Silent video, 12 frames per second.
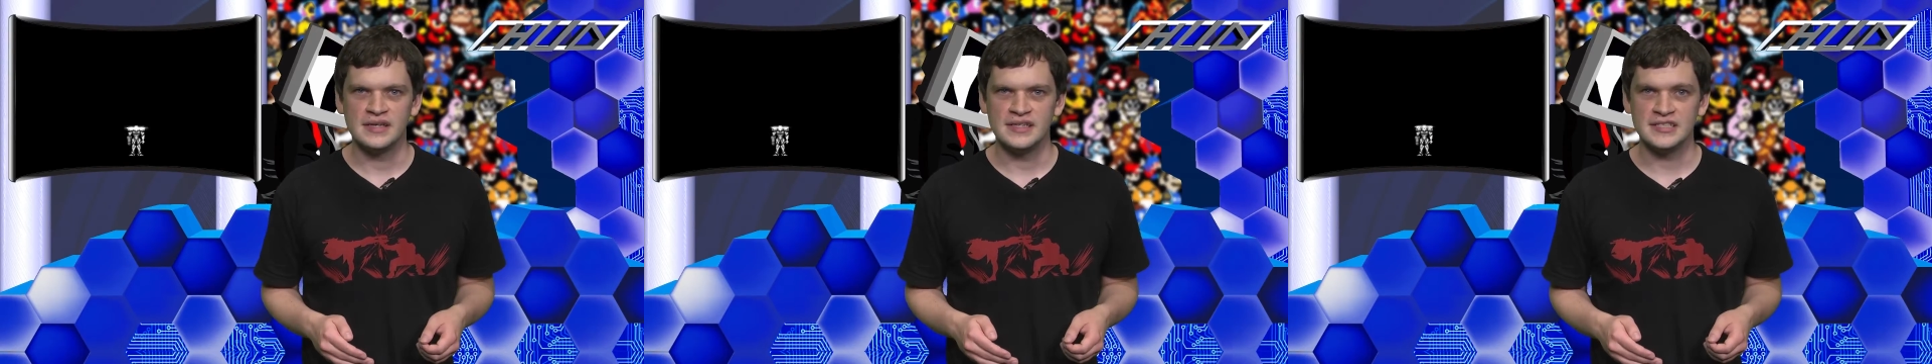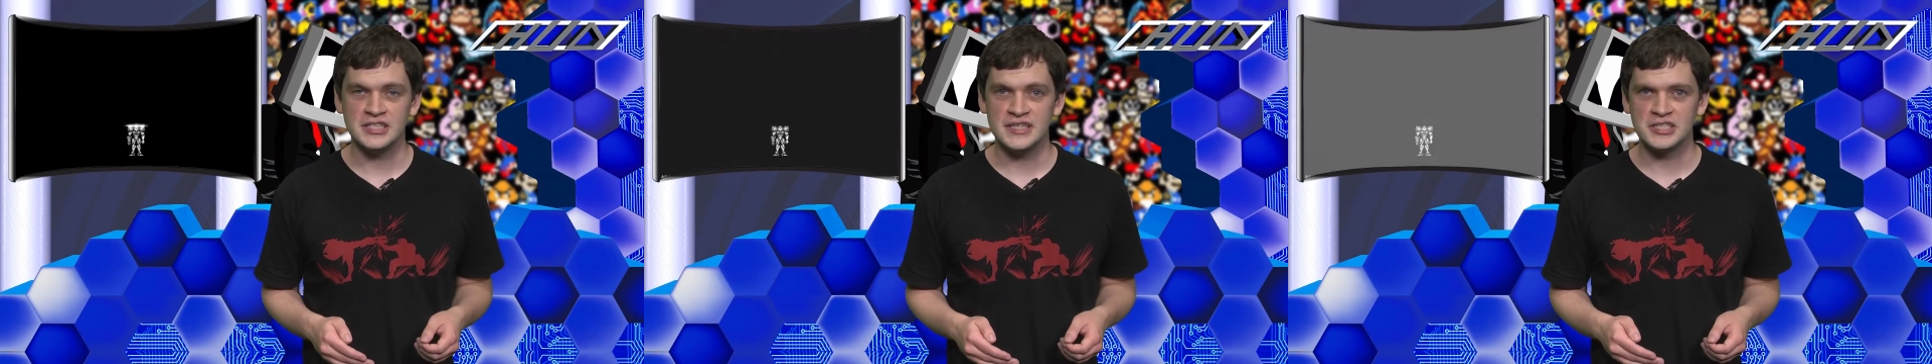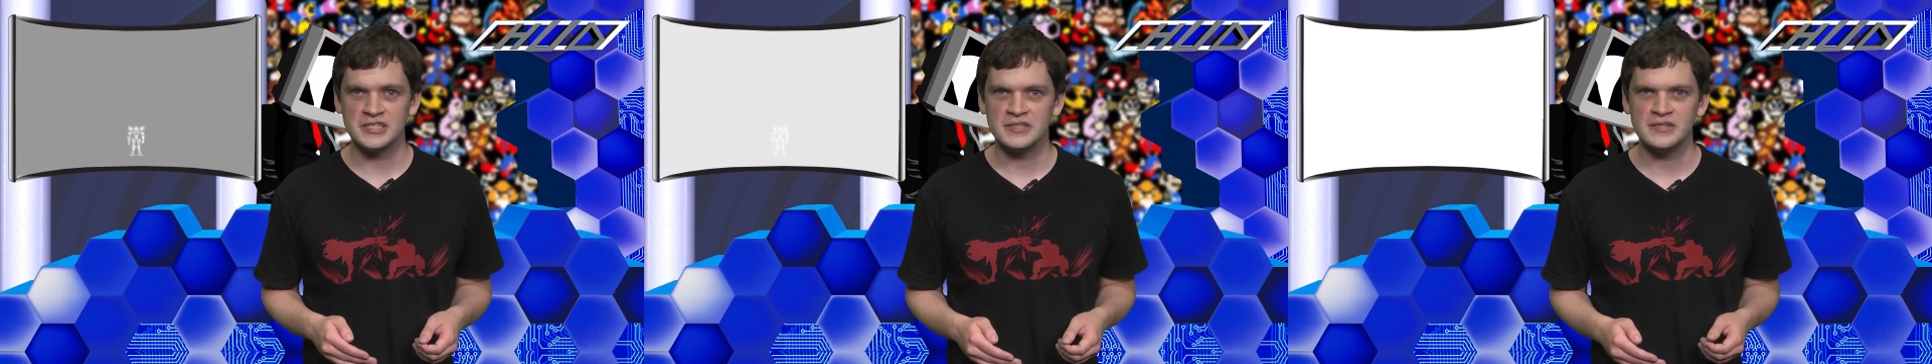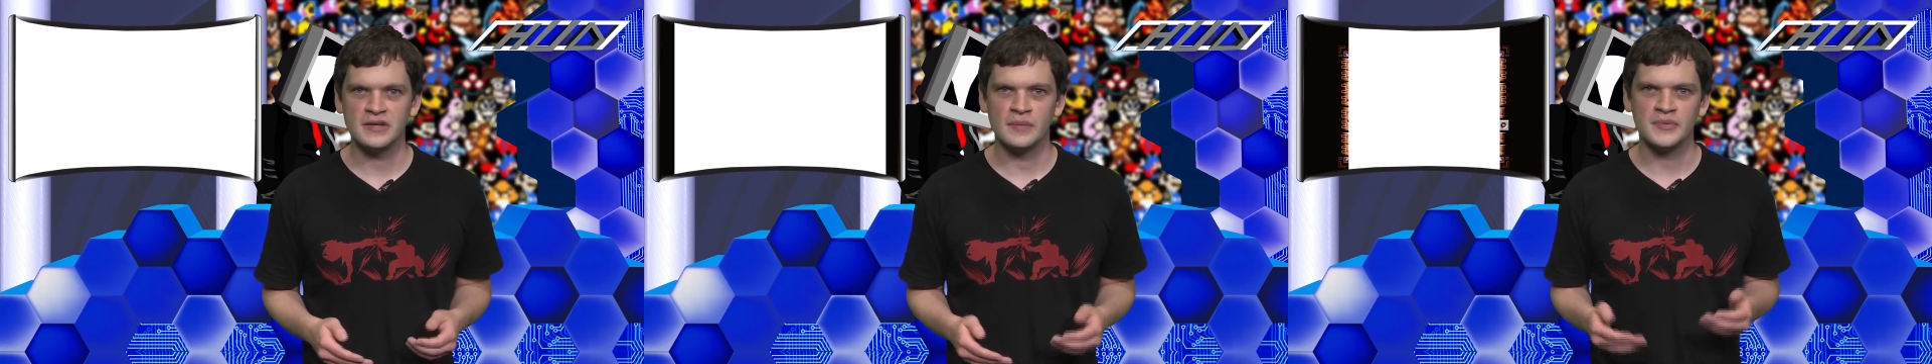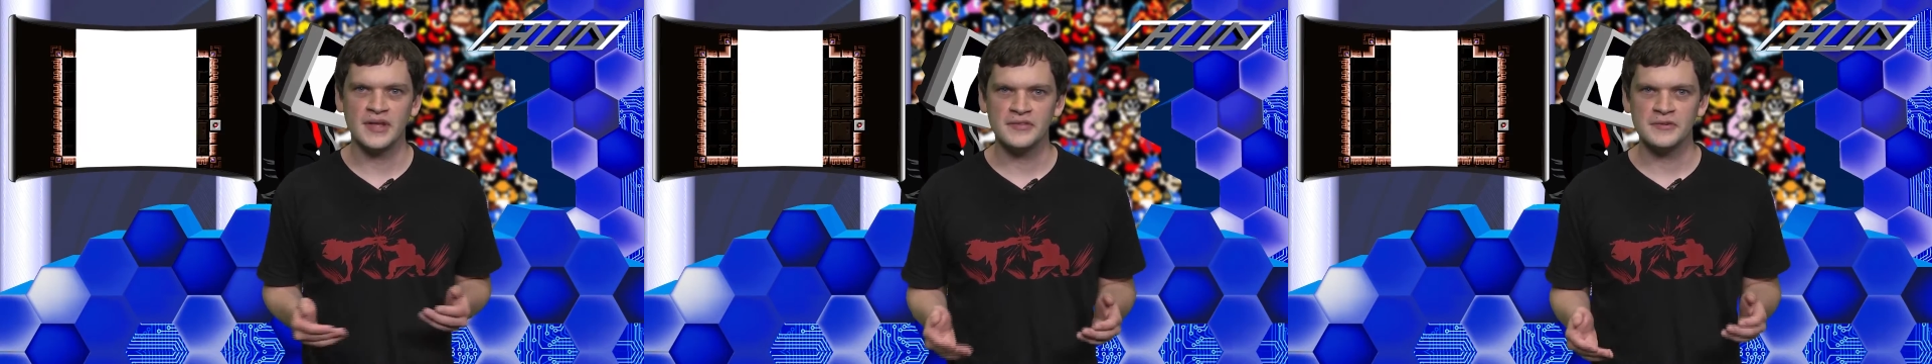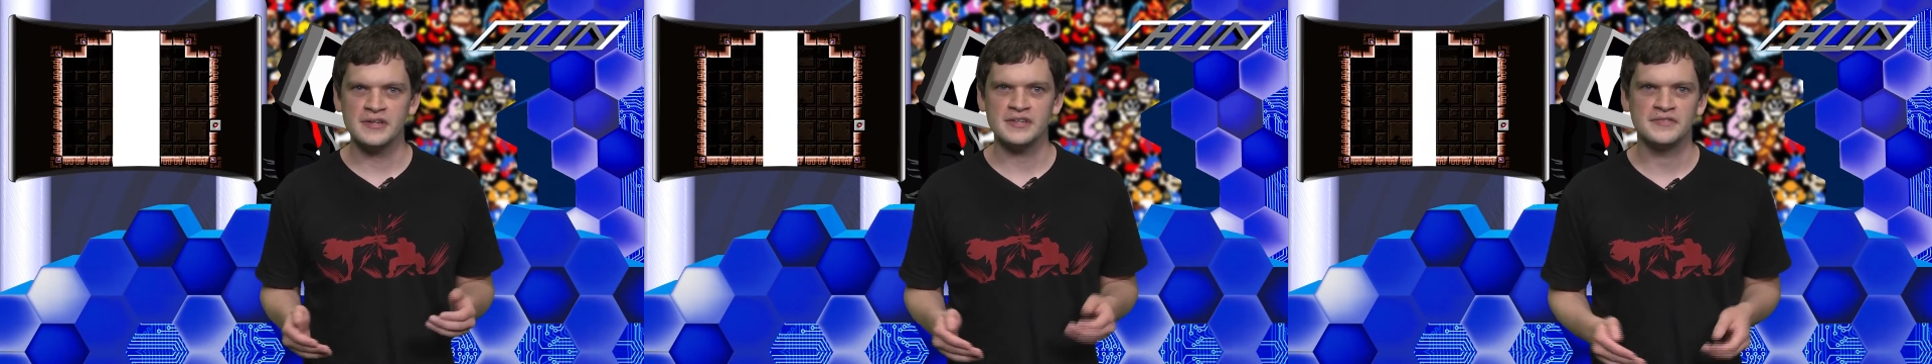In addition, a
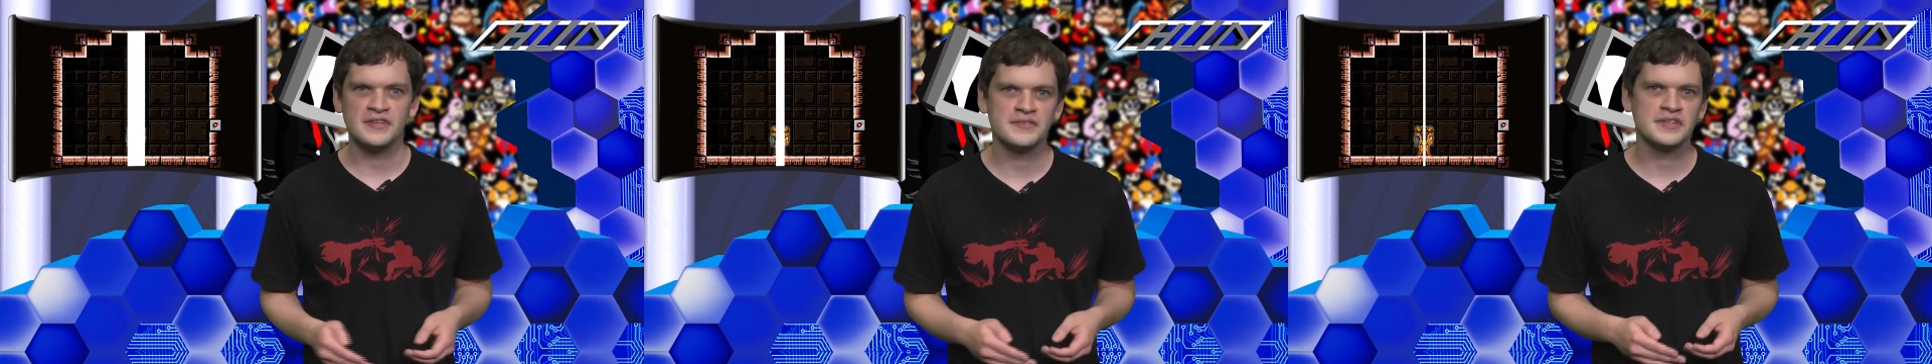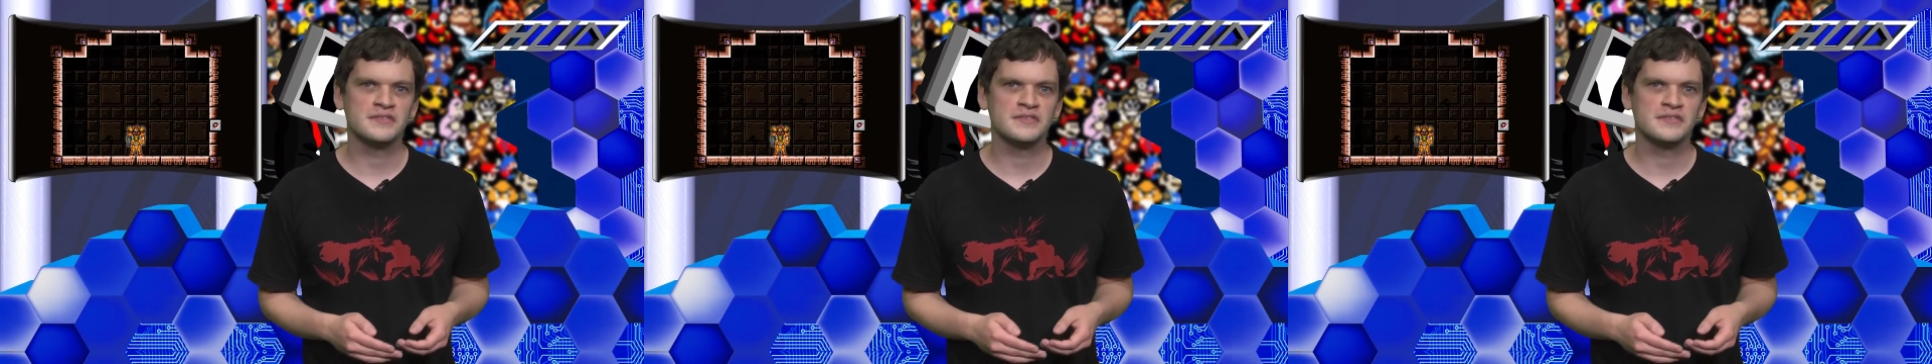plethora of different